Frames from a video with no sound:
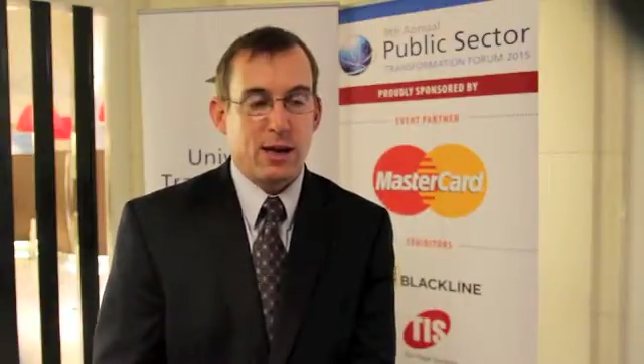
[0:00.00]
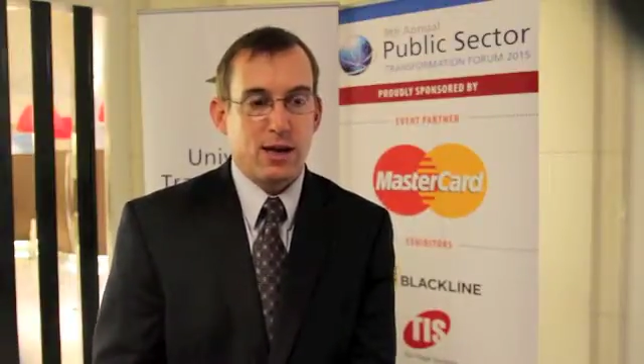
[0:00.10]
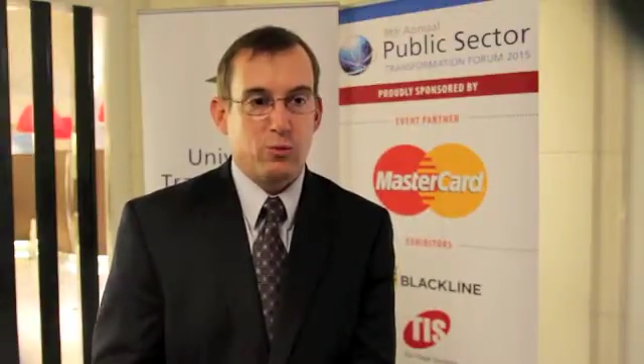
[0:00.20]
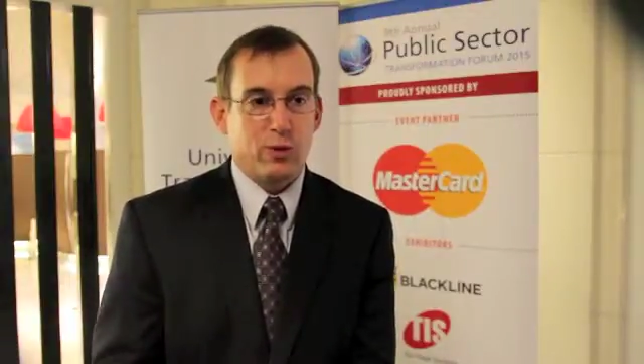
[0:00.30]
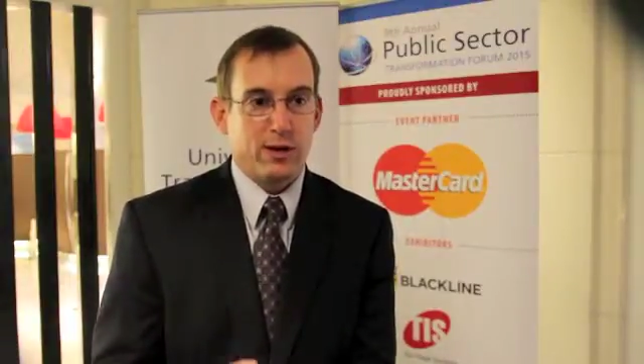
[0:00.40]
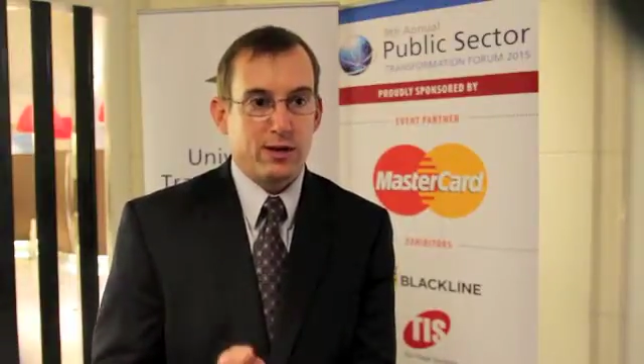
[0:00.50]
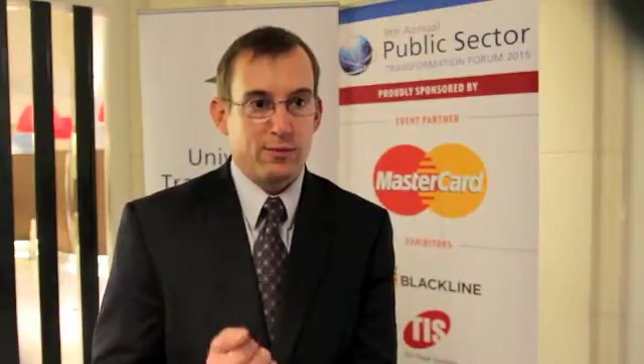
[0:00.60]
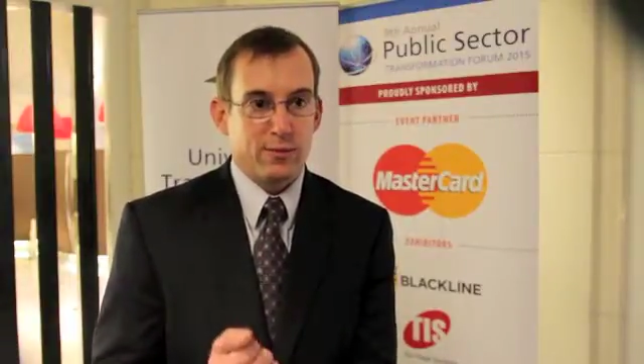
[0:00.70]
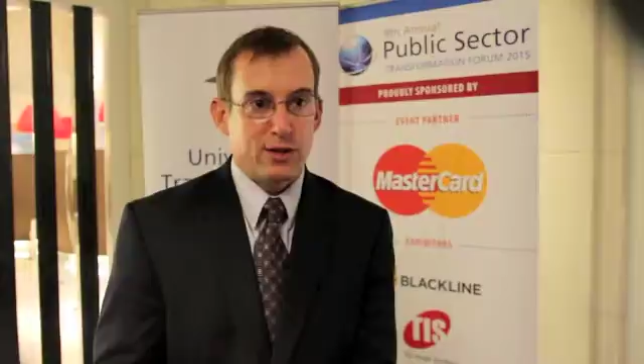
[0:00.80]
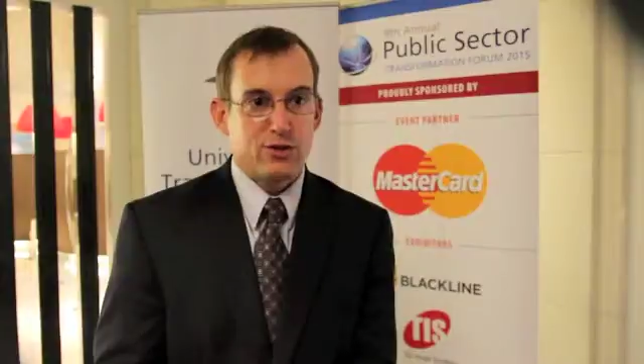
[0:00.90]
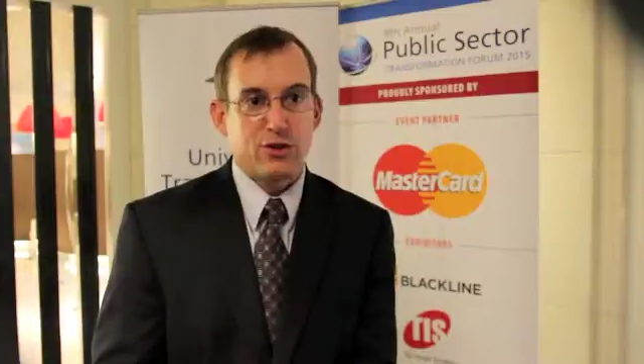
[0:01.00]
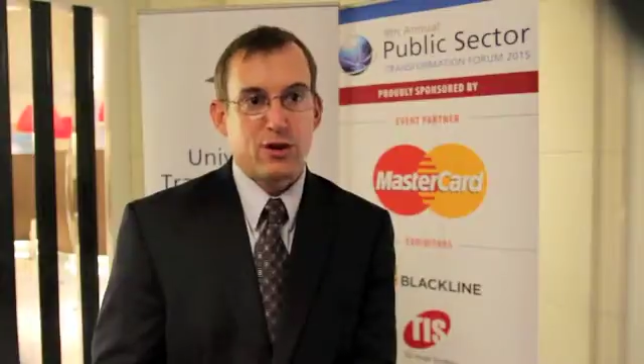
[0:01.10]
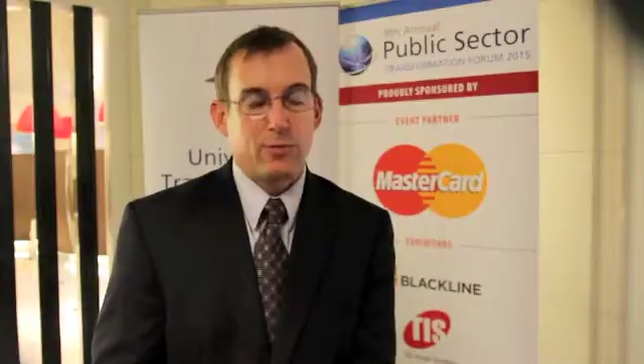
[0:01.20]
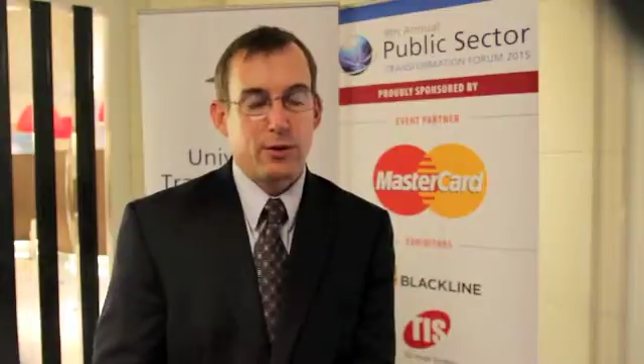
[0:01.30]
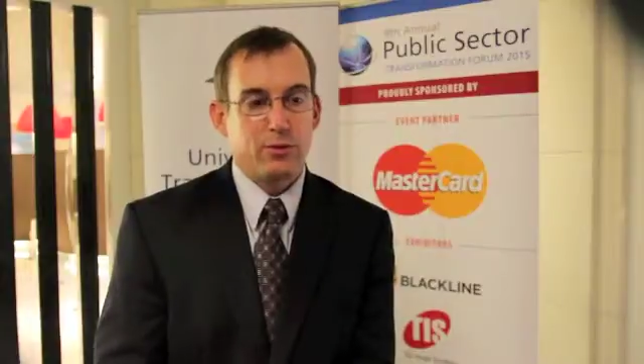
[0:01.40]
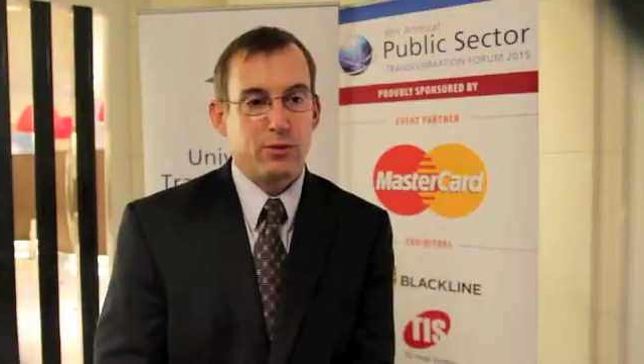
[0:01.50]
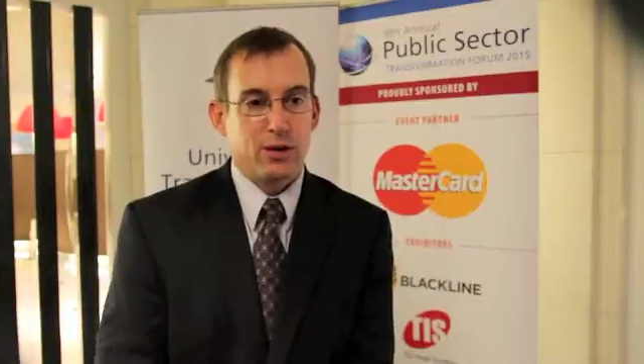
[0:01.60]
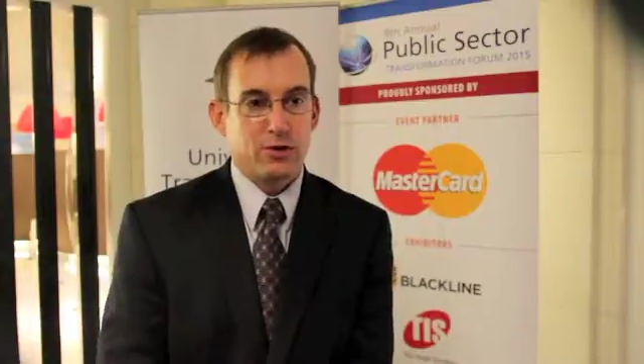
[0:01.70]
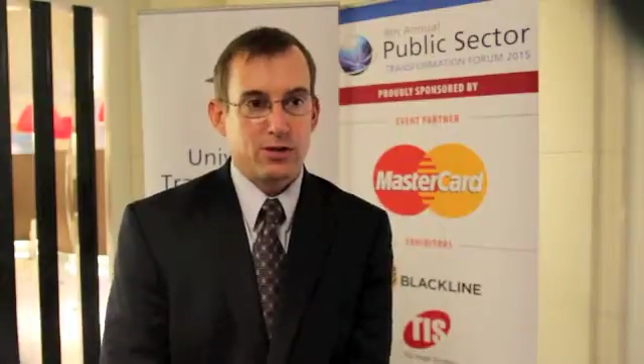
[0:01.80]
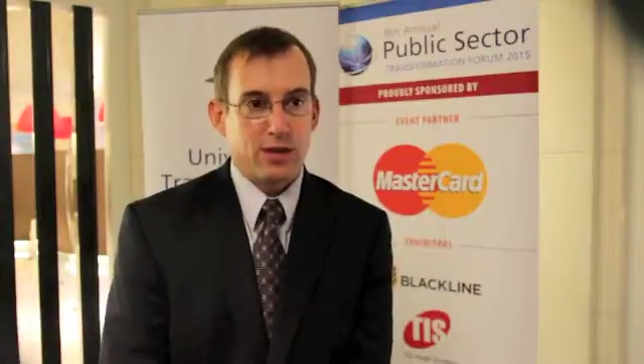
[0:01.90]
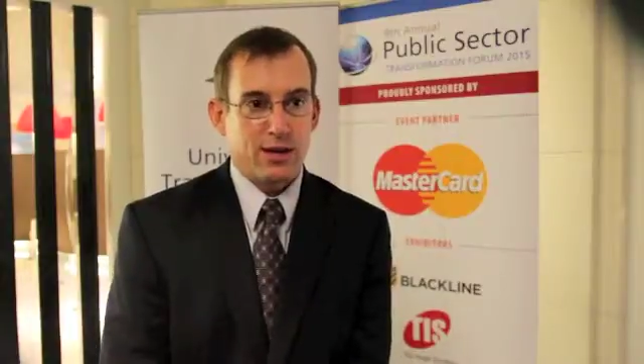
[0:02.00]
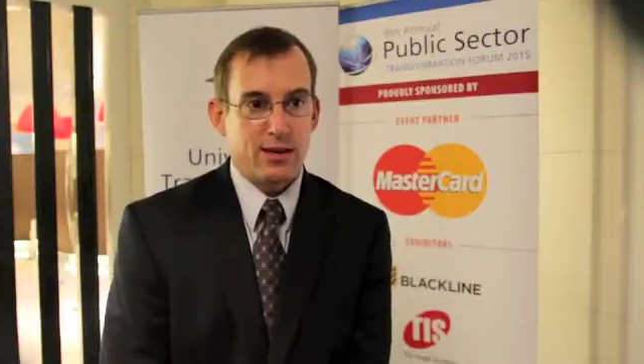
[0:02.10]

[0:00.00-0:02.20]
and we make sure our people understand